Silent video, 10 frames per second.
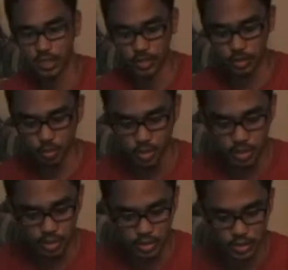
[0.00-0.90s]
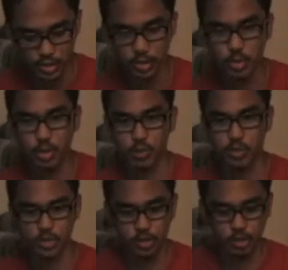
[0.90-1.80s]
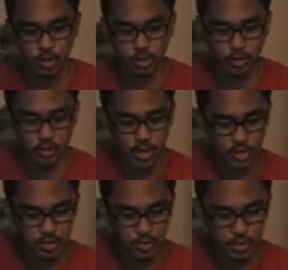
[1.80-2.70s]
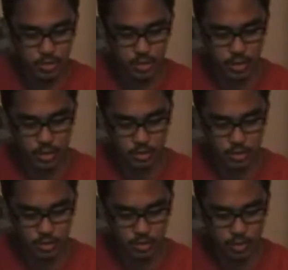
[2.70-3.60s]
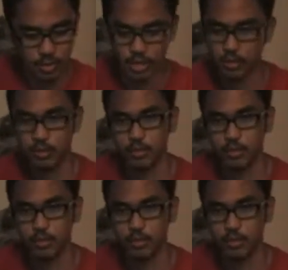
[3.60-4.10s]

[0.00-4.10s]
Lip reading: this one is a little more obscure than possible. Well,